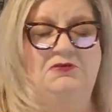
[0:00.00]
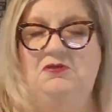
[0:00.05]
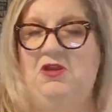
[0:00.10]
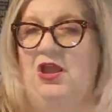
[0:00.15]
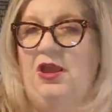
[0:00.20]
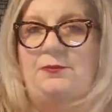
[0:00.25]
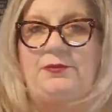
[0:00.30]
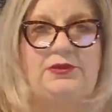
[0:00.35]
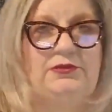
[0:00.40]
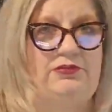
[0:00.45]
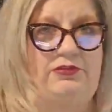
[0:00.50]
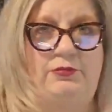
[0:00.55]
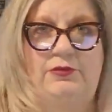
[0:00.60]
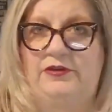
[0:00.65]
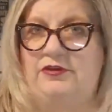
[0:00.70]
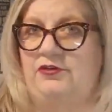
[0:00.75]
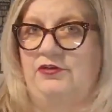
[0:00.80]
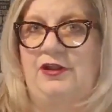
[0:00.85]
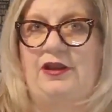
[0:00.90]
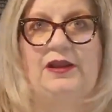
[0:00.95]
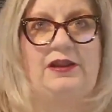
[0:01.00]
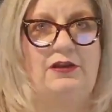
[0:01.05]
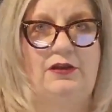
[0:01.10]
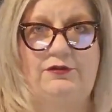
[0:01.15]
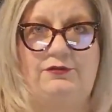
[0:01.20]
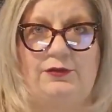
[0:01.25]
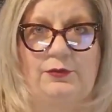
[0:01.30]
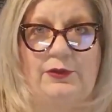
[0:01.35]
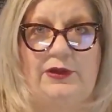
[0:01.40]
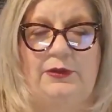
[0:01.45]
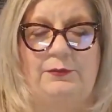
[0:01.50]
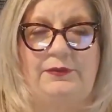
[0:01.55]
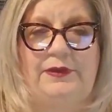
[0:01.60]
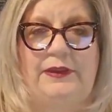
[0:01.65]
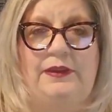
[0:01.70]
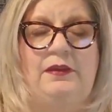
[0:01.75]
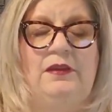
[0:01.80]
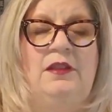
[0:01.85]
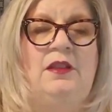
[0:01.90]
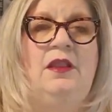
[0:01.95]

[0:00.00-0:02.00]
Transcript: I'm used to it. You're not going to overwhelm me.